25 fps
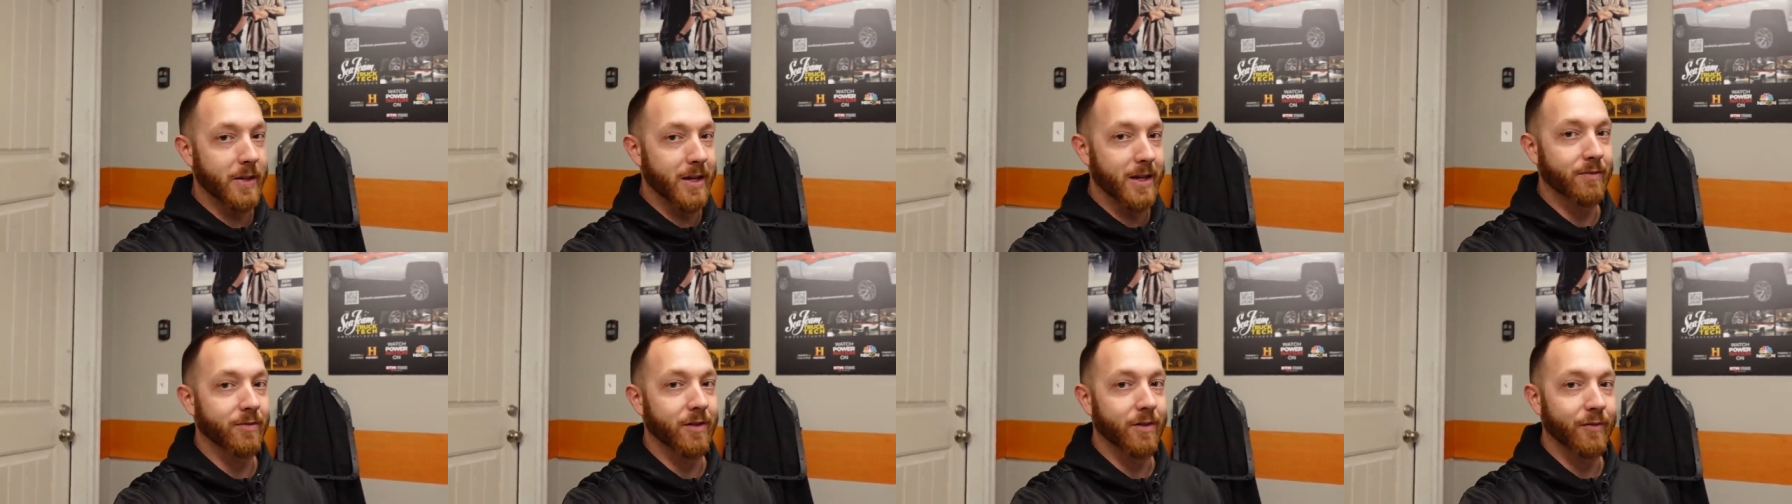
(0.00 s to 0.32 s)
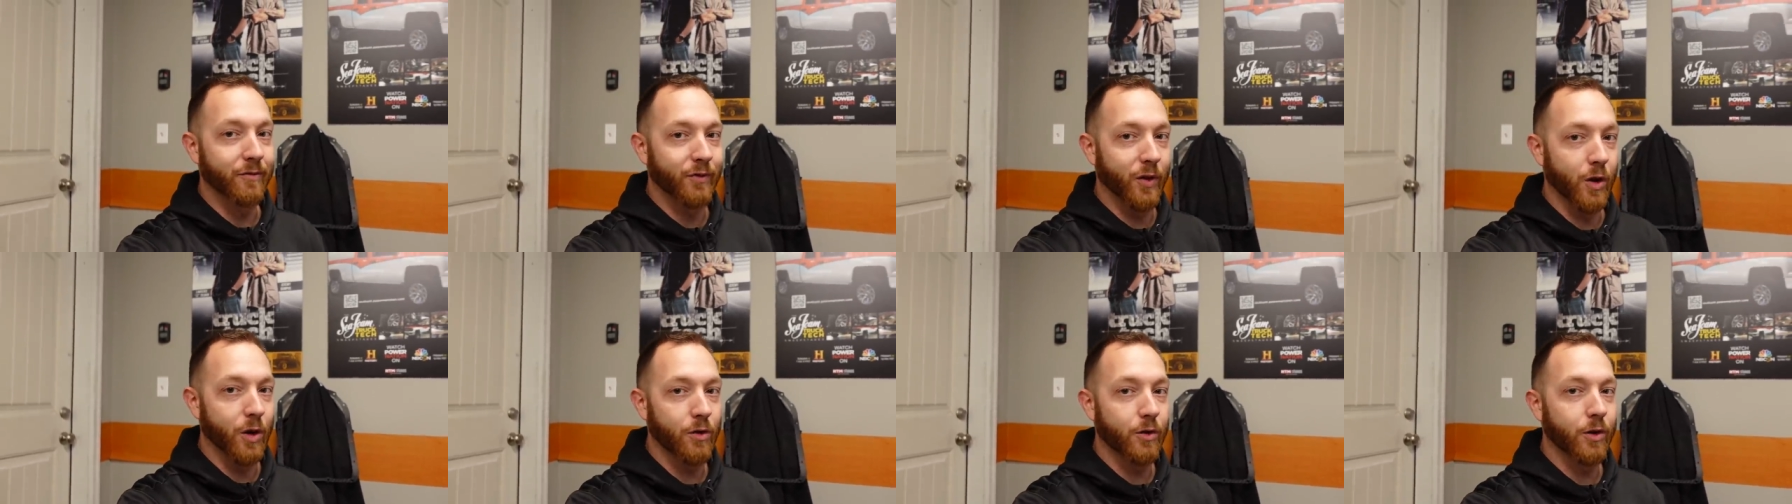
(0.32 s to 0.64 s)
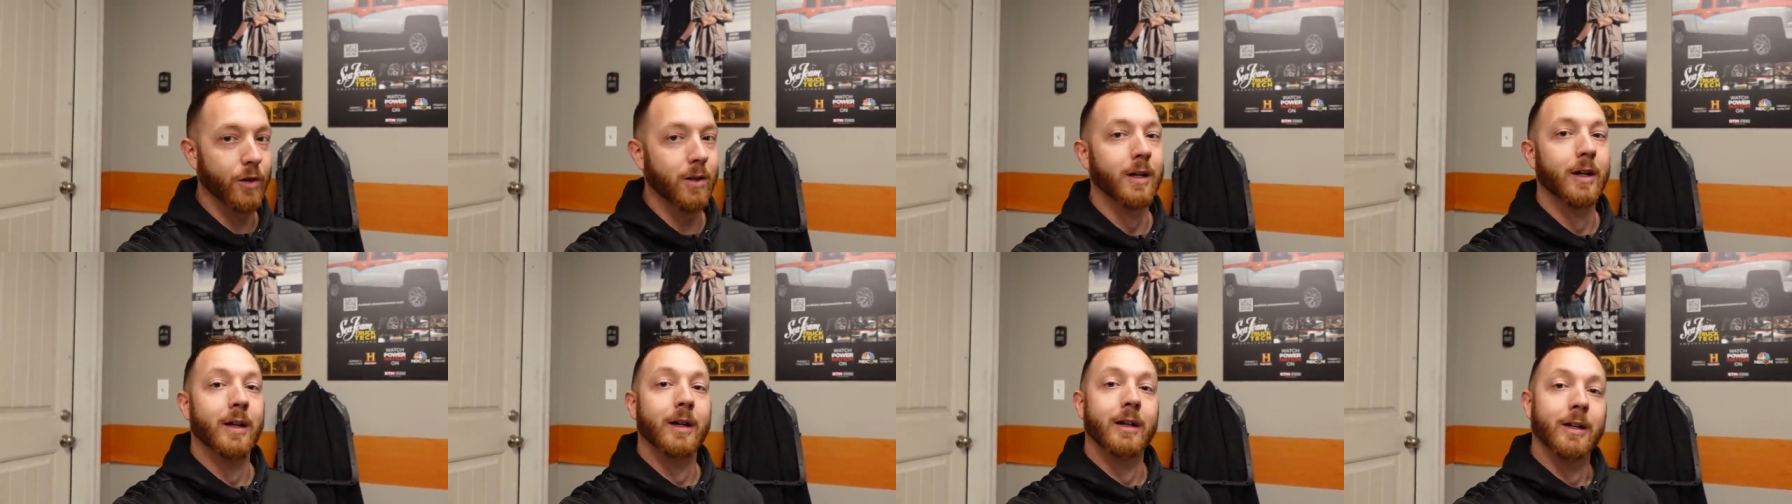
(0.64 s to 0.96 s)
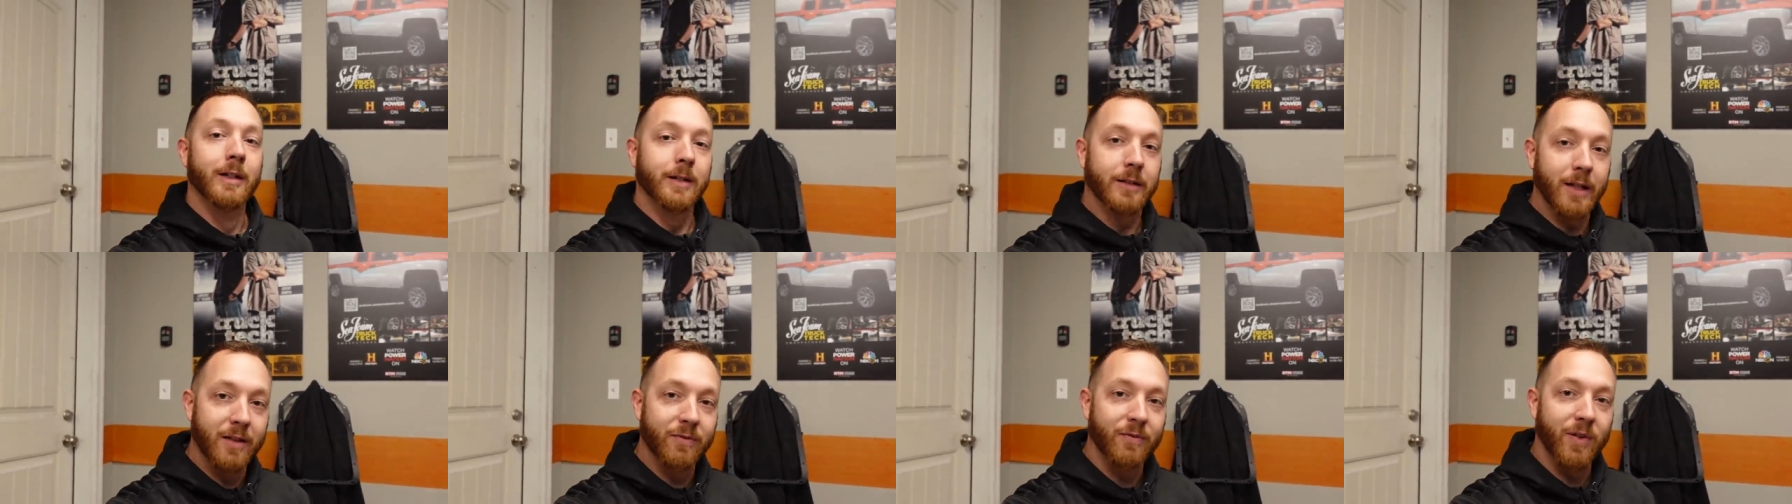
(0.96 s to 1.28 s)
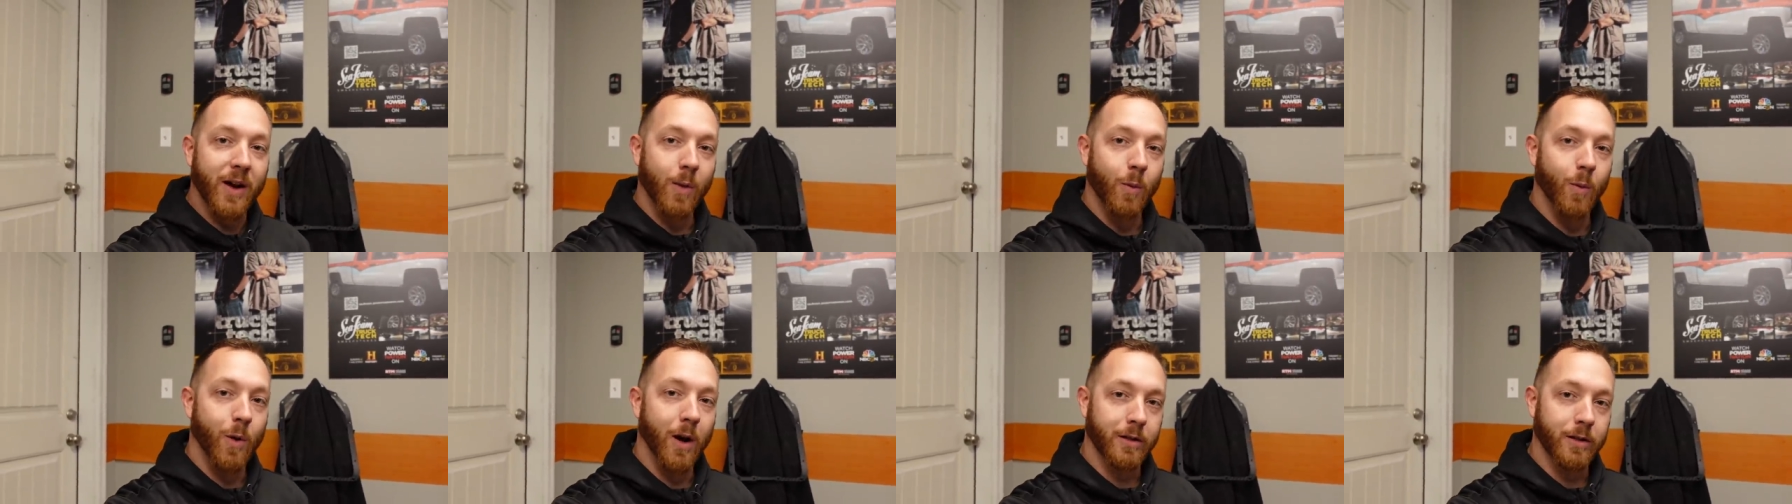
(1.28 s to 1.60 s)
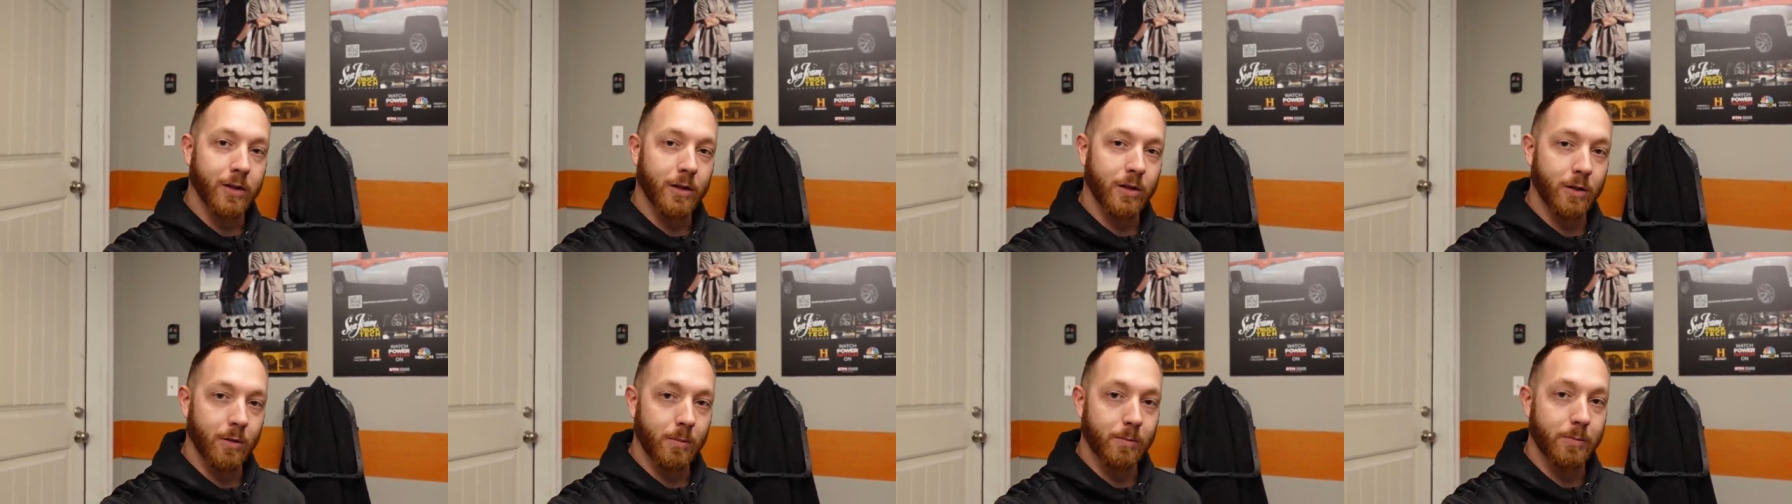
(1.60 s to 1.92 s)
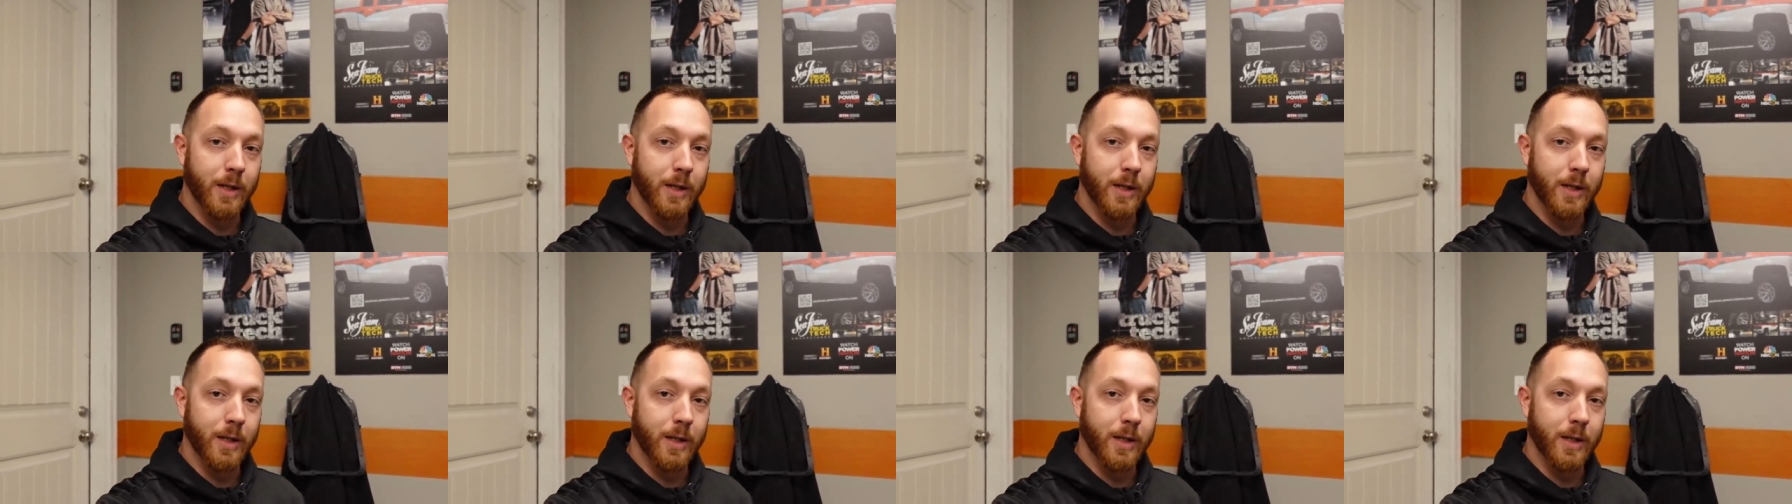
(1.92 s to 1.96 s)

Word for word: even further if I wanted to.